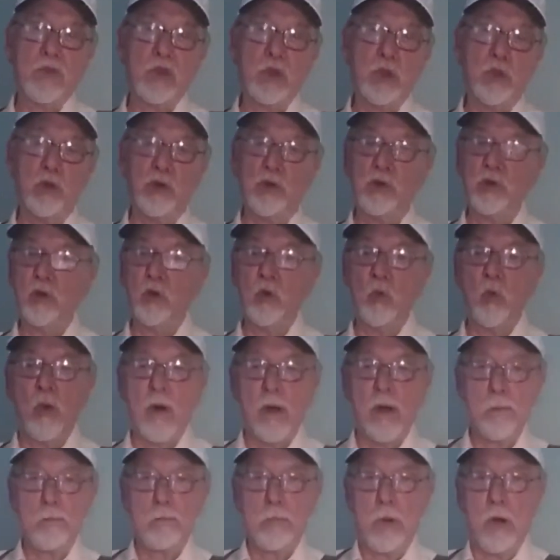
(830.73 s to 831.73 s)
To do
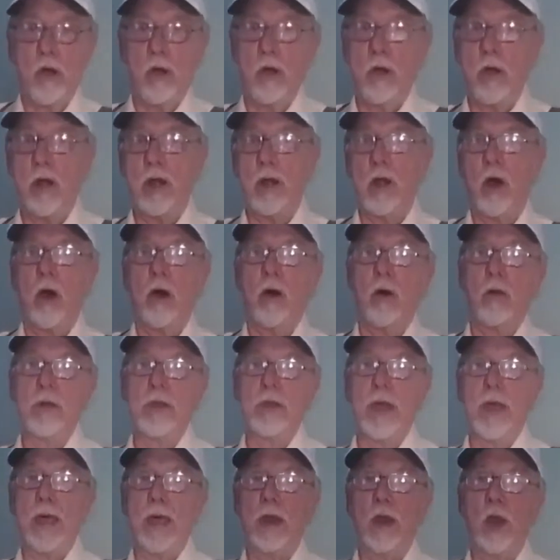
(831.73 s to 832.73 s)
one part all
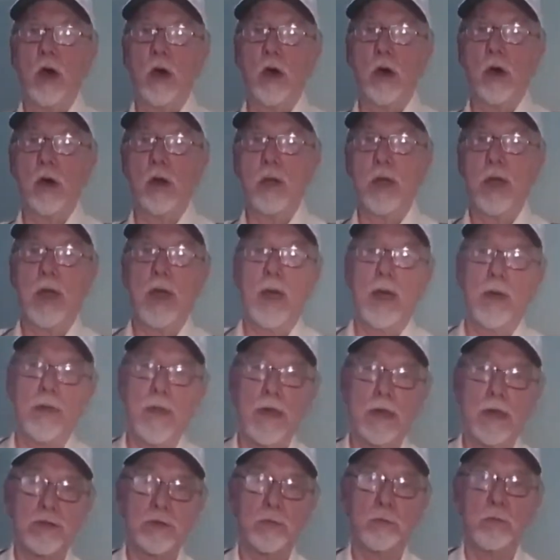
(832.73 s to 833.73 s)
day long,
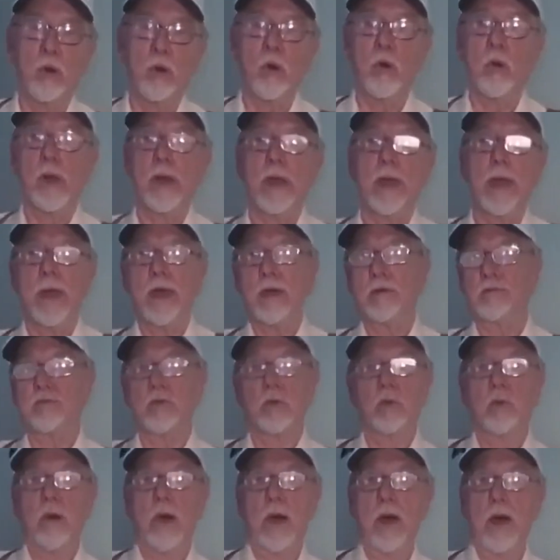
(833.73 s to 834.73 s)
that's boring
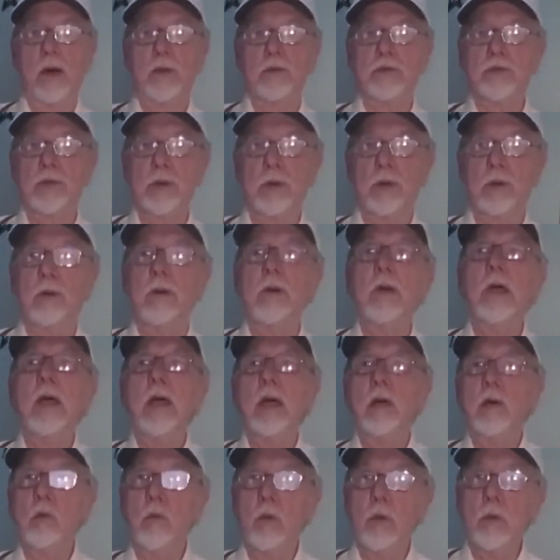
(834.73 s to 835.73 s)
after a while. So
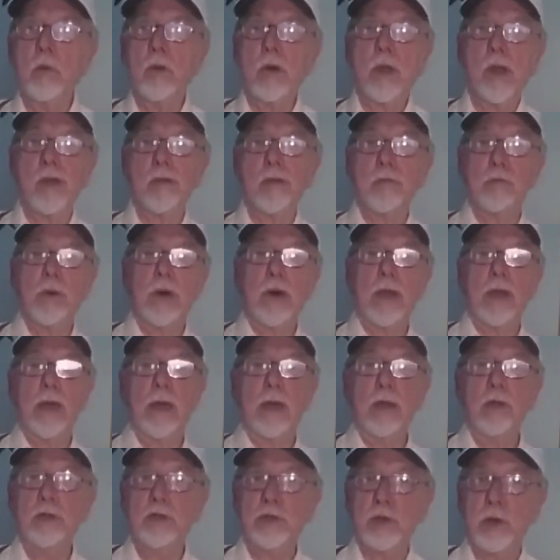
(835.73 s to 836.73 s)
we want everybody to
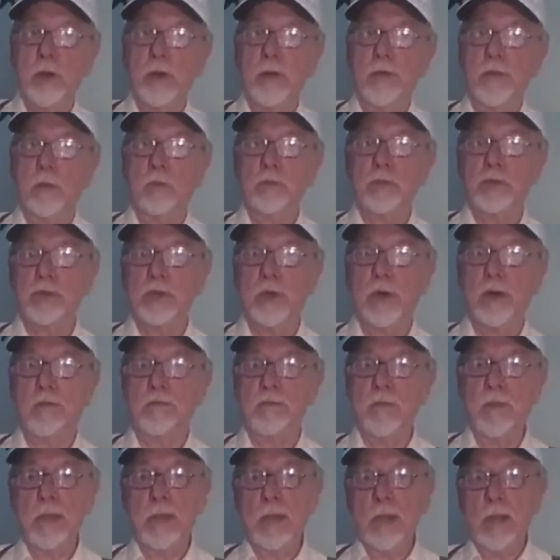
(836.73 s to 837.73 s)
enjoy
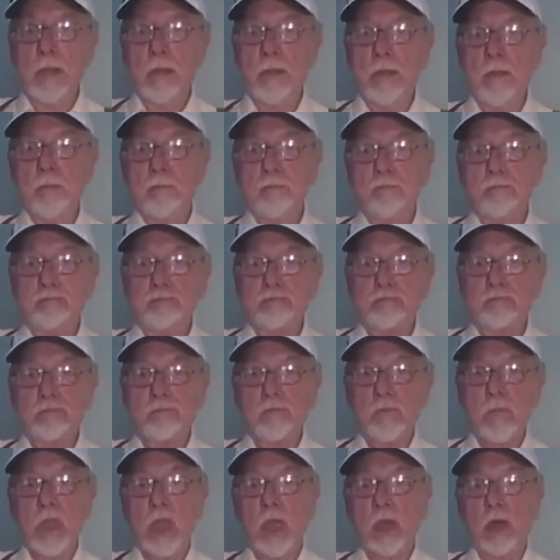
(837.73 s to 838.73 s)
themselves.
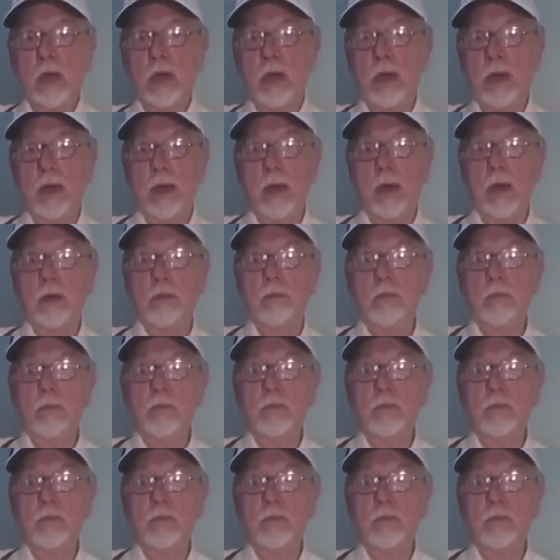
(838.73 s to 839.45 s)
We're